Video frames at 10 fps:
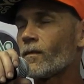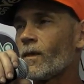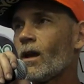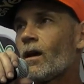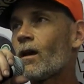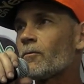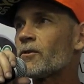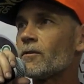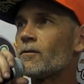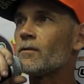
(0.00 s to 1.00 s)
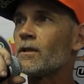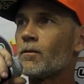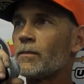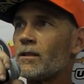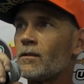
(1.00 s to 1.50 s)
Yeah, absolutely.
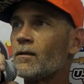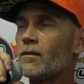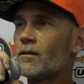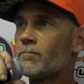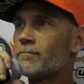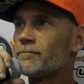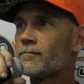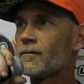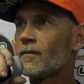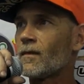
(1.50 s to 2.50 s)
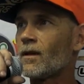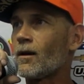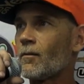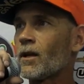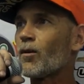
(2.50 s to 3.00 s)
I mean,
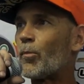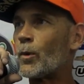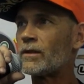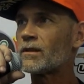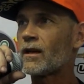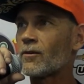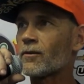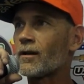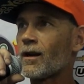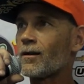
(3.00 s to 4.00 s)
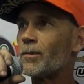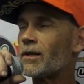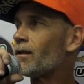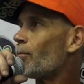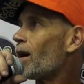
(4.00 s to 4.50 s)
I'm not a points counter guy, but
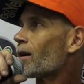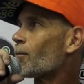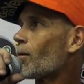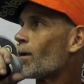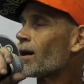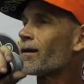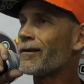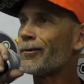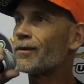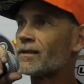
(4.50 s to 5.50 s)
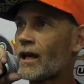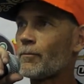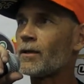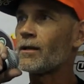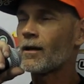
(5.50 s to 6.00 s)
in the back of my mind, I know what's
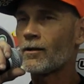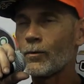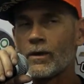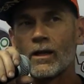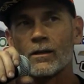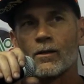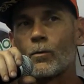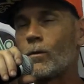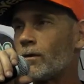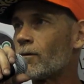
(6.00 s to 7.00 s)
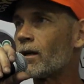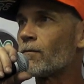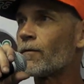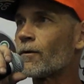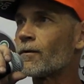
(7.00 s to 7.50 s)
happening. I know we got to go one
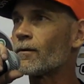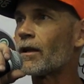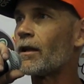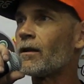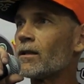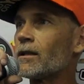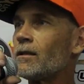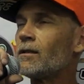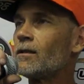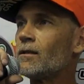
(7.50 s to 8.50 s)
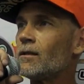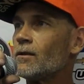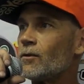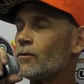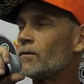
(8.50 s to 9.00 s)
round further than Ellie,
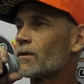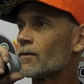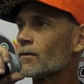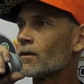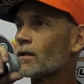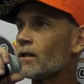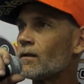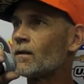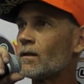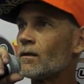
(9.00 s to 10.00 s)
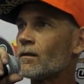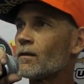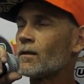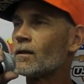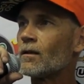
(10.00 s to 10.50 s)
who's currently in
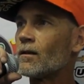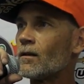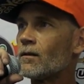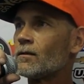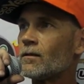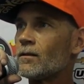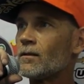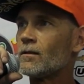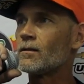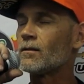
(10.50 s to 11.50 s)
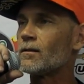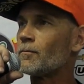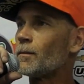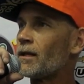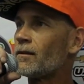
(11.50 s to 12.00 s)
10th. And
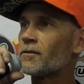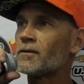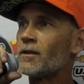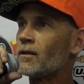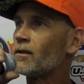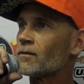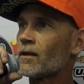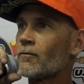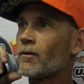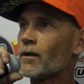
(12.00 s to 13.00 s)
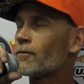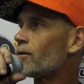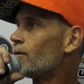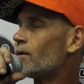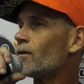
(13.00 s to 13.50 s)
man, there's nothing else I'd rather
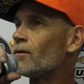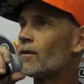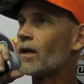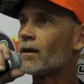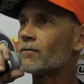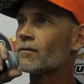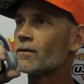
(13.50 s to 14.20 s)
do than do that.